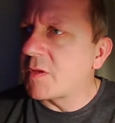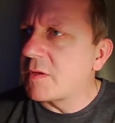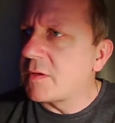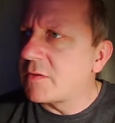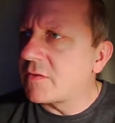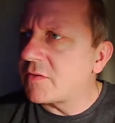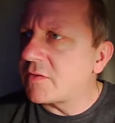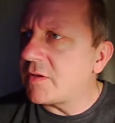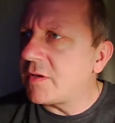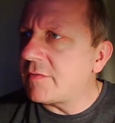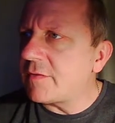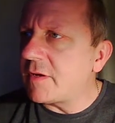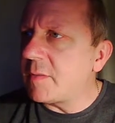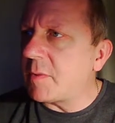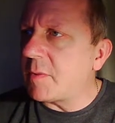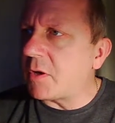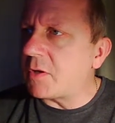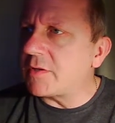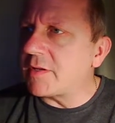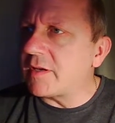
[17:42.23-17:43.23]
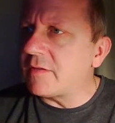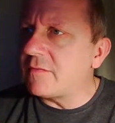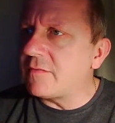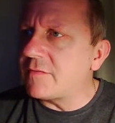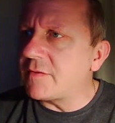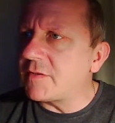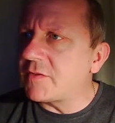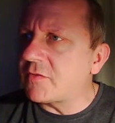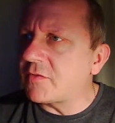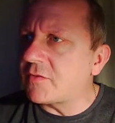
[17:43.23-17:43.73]
Steve, any bottle digging
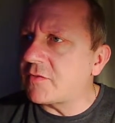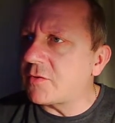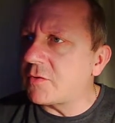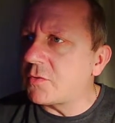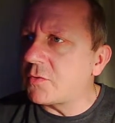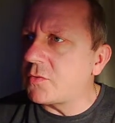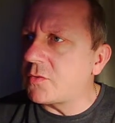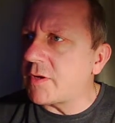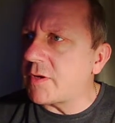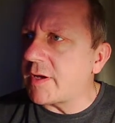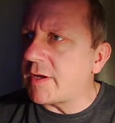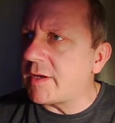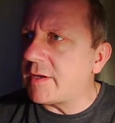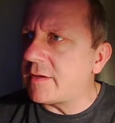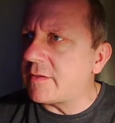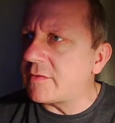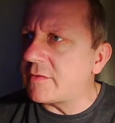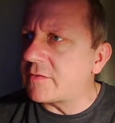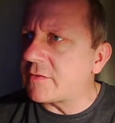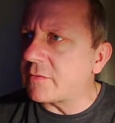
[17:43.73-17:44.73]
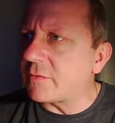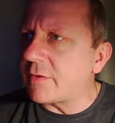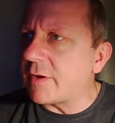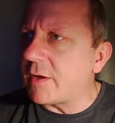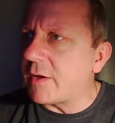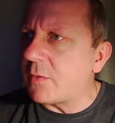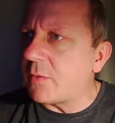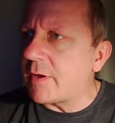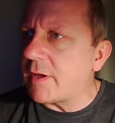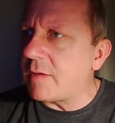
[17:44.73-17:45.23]
vids soon? I hear there's a
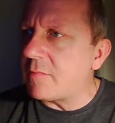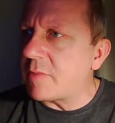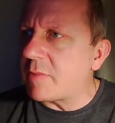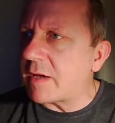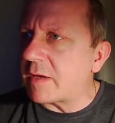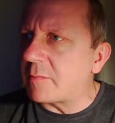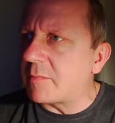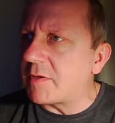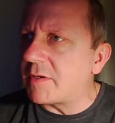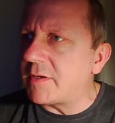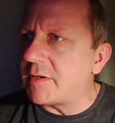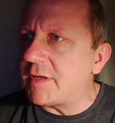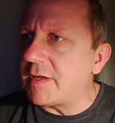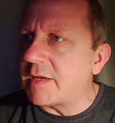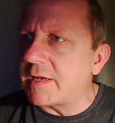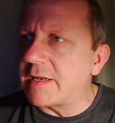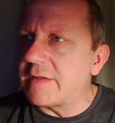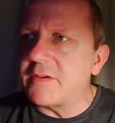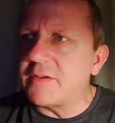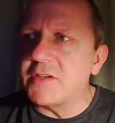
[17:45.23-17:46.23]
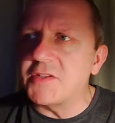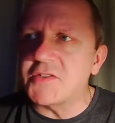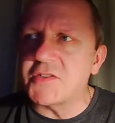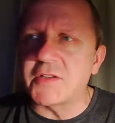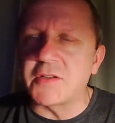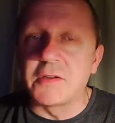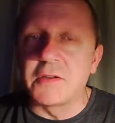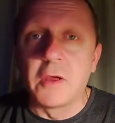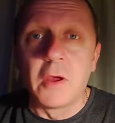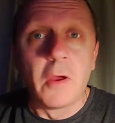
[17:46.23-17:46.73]
railway embankment near
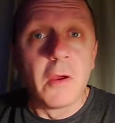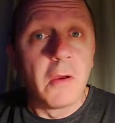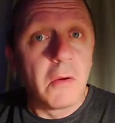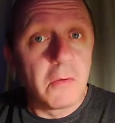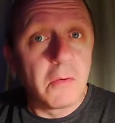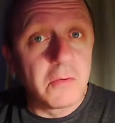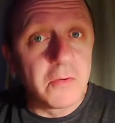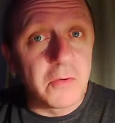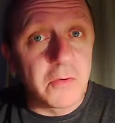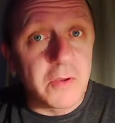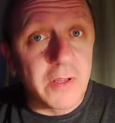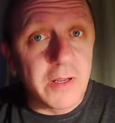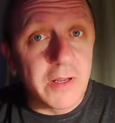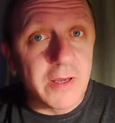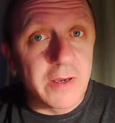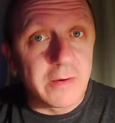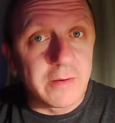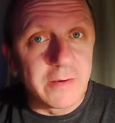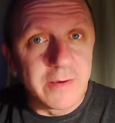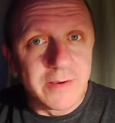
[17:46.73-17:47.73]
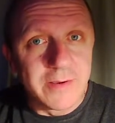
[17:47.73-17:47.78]
Livingston. Oh, do you know?